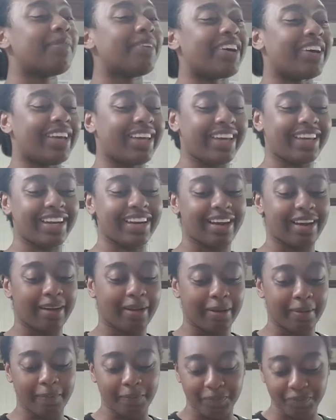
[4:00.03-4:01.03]
but
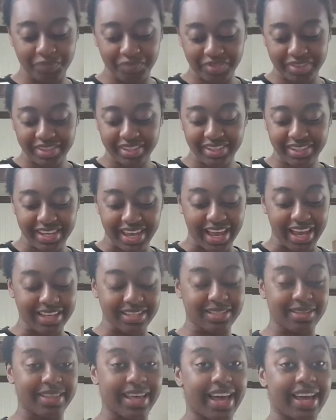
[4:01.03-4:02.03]
um yeah
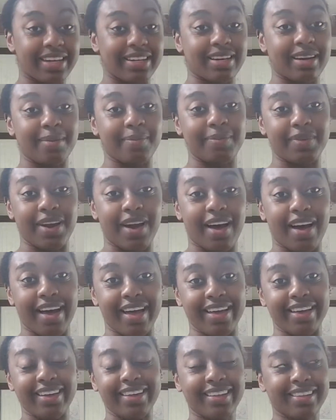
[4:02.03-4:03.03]
so that ended up
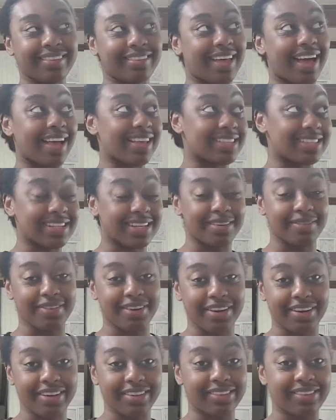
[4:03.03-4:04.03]
not lasting
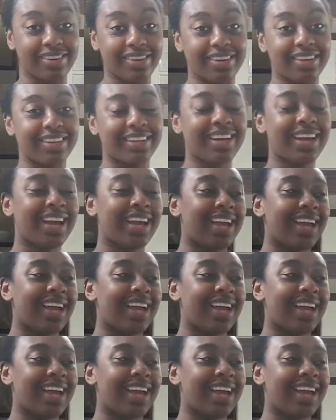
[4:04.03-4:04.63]
very long.